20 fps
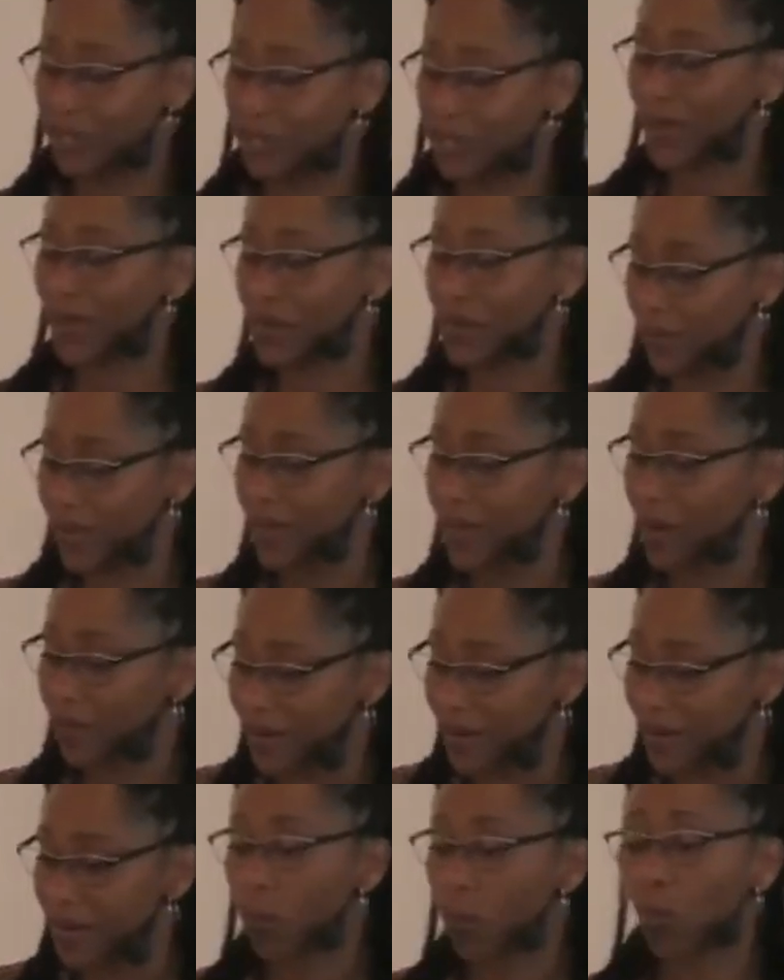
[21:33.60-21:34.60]
we are in
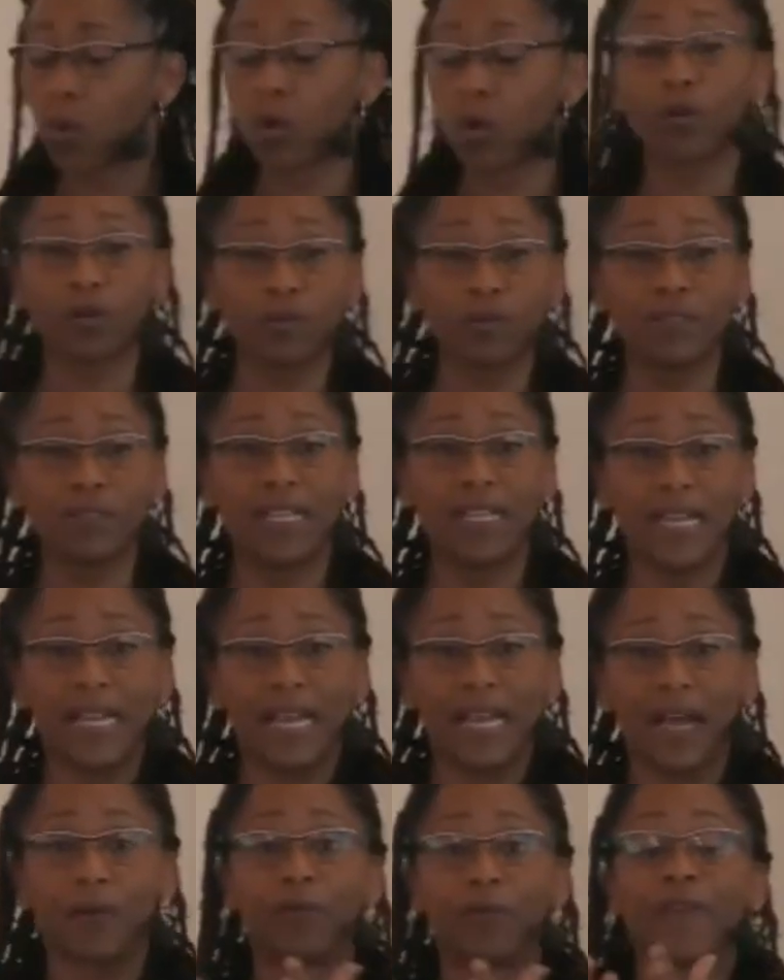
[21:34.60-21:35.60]
a world
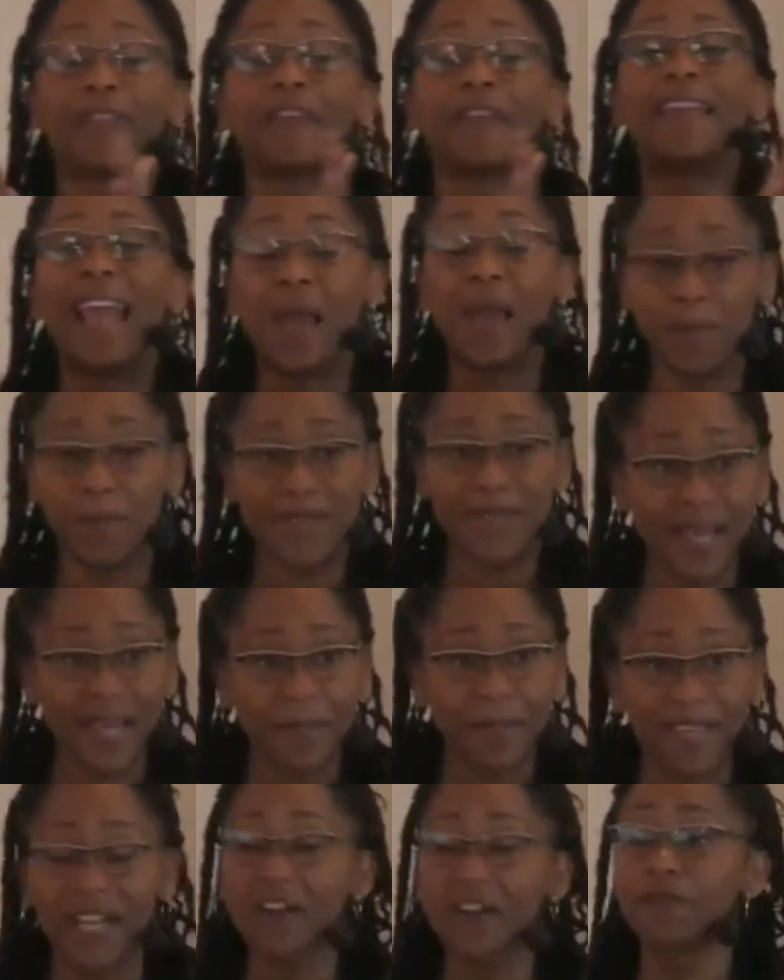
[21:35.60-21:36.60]
with an epidemic
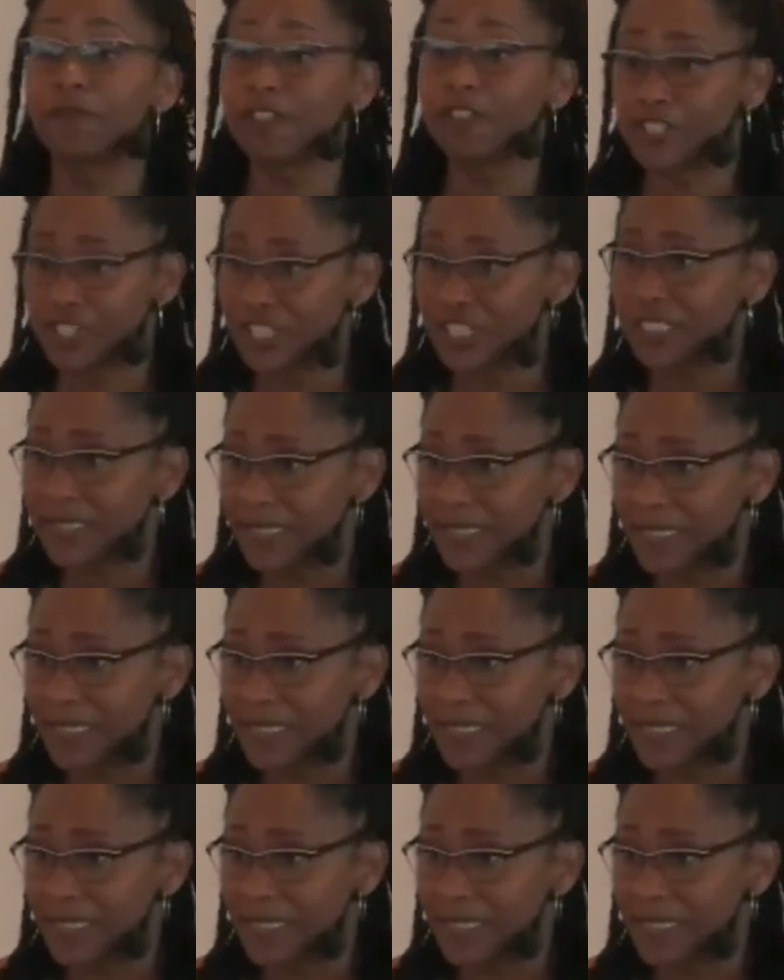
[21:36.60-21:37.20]
of fragility.